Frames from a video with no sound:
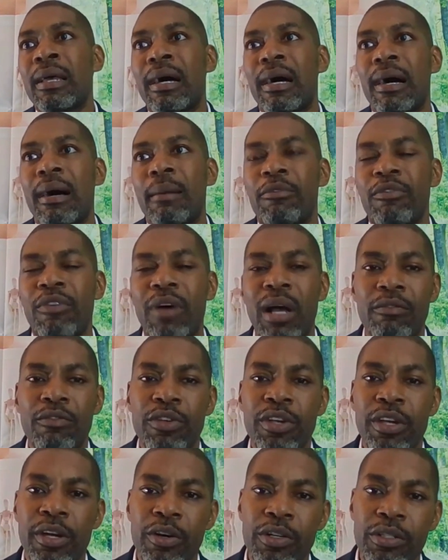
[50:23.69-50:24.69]
5
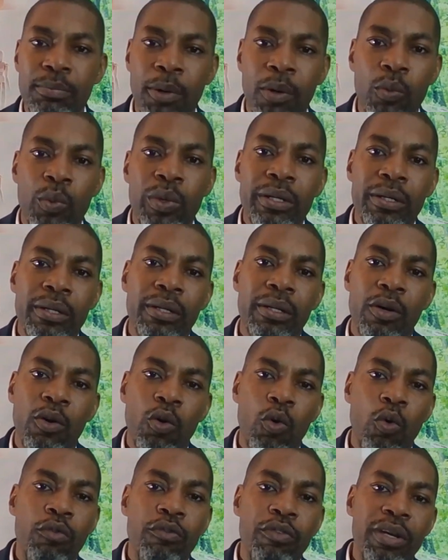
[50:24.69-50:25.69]
years. But with
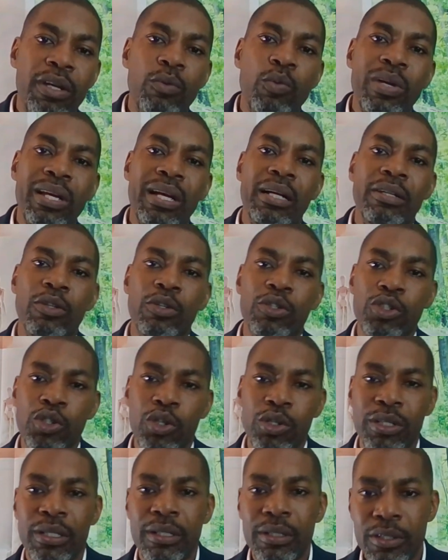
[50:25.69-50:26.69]
COVID, we had to
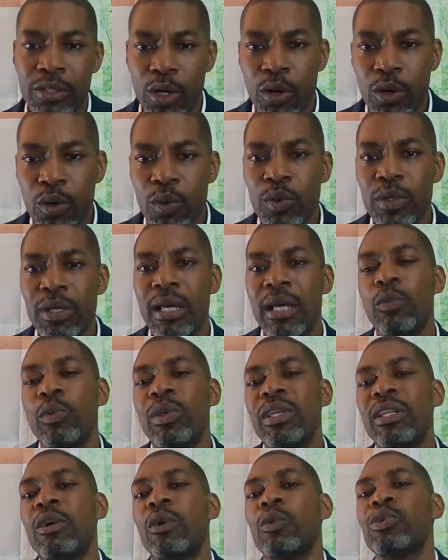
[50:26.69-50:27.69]
shut it down, and
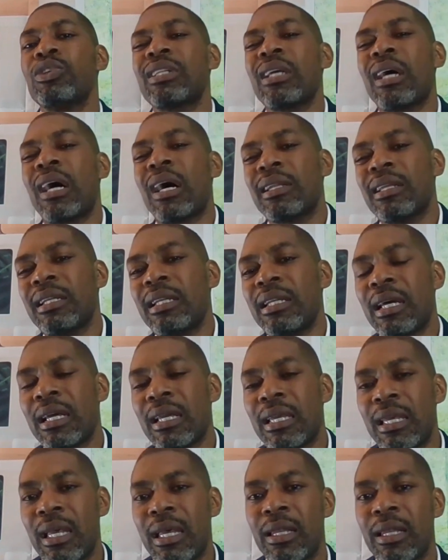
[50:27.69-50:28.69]
we now started it
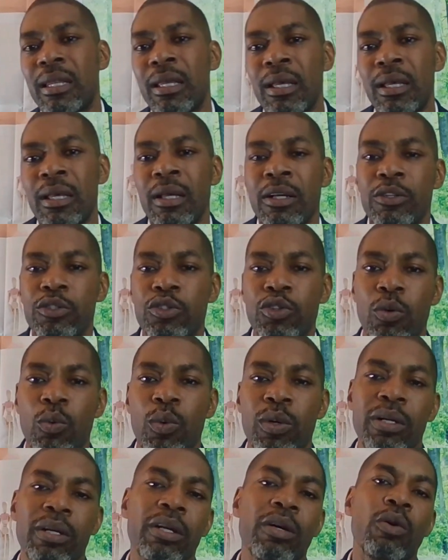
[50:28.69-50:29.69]
again. So
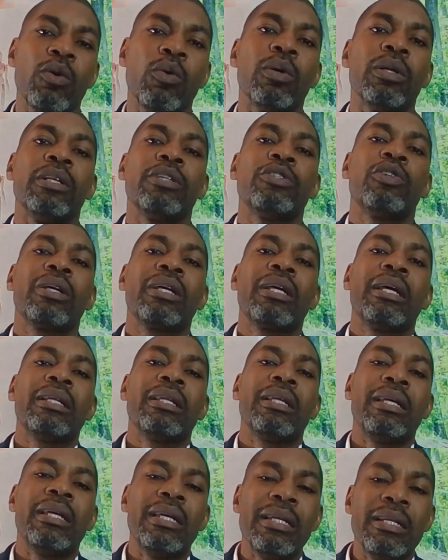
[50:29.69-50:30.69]
one of the goals is to
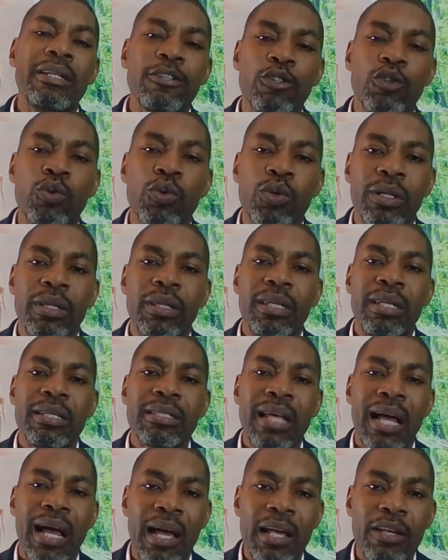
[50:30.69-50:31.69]
get into
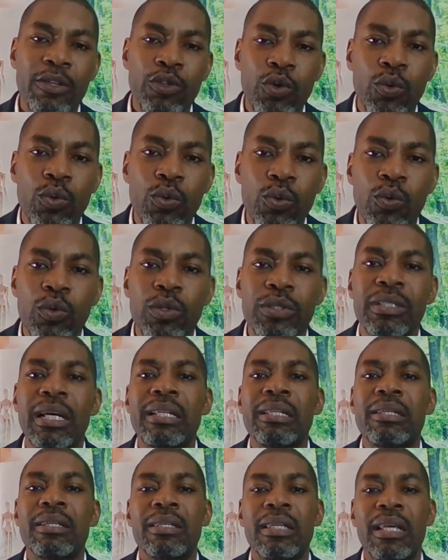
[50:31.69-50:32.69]
these high schools
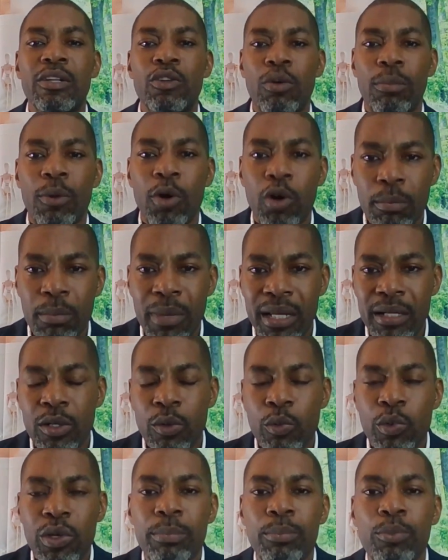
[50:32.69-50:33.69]
and set up our
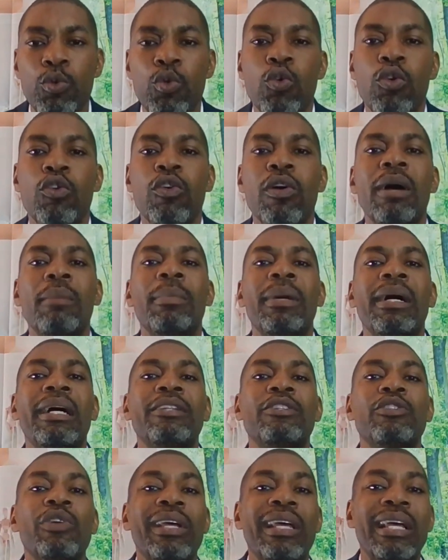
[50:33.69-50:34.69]
mentoring program
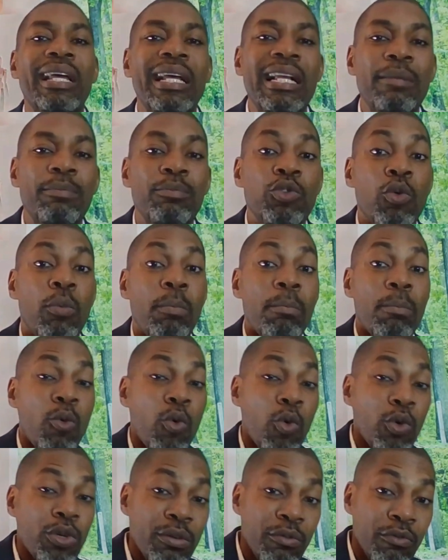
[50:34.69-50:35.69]
and to help to
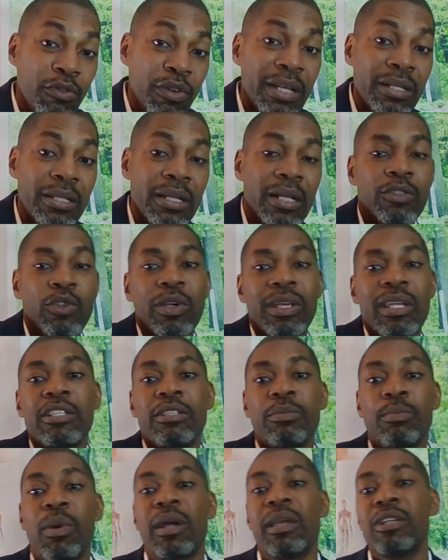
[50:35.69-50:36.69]
motivate and to
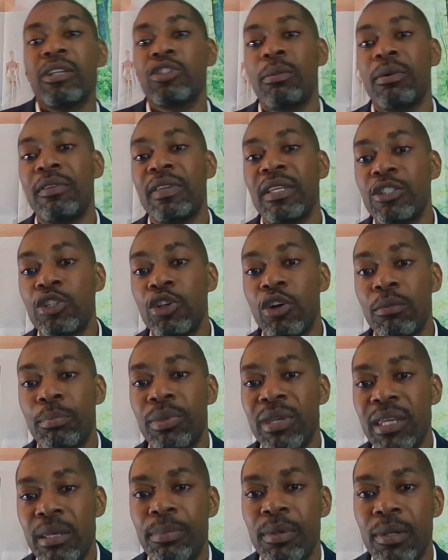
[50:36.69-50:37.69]
inspire some of these young
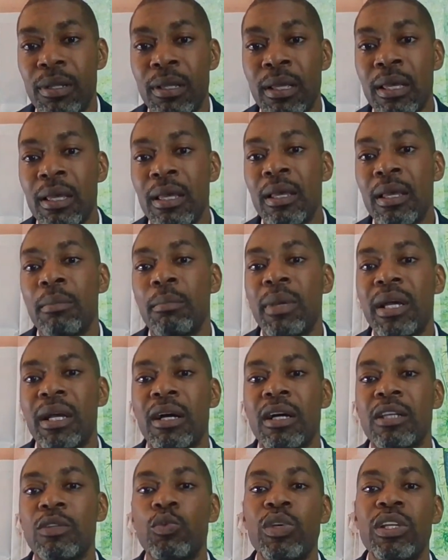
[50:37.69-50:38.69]
people,
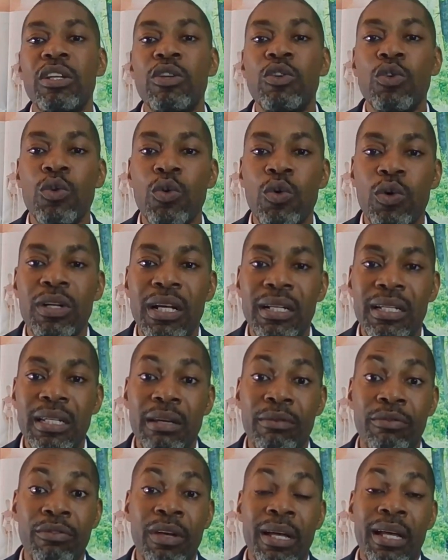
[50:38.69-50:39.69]
because we know that
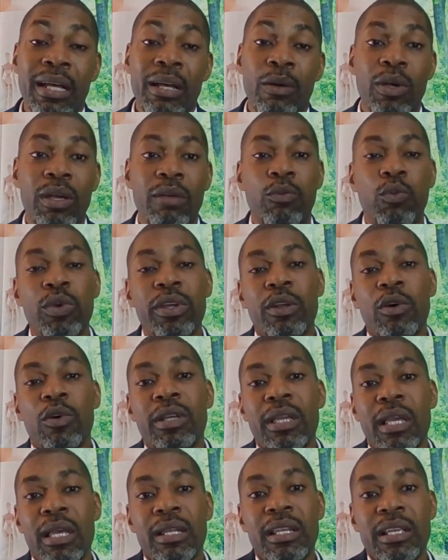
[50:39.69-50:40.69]
if we
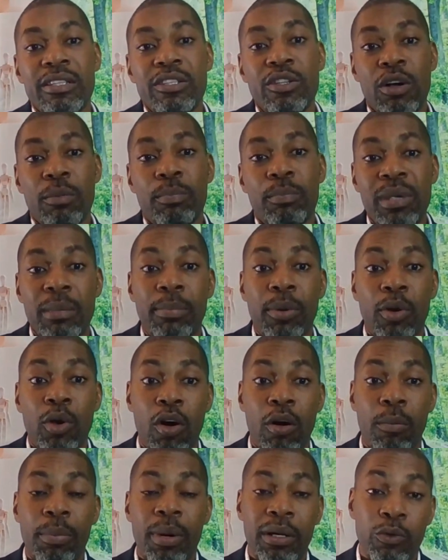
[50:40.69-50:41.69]
don't get these young people
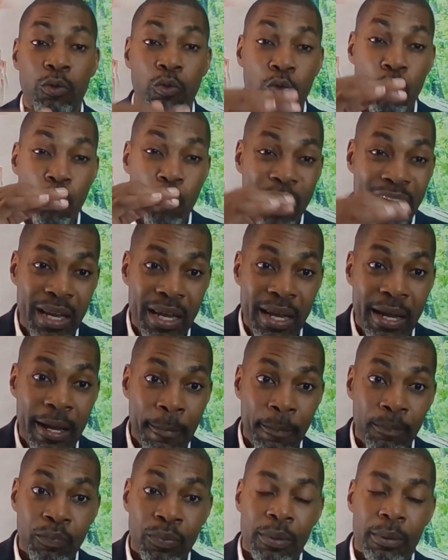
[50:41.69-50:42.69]
up and
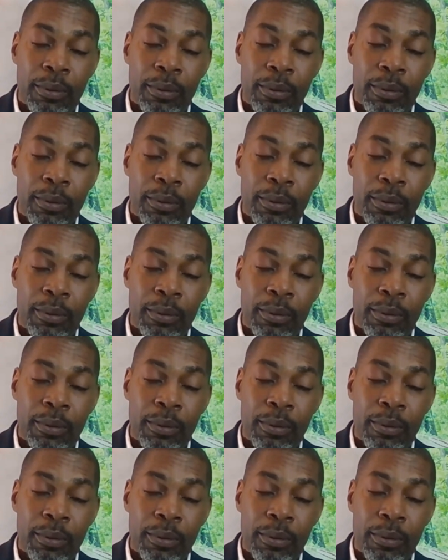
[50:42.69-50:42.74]
ready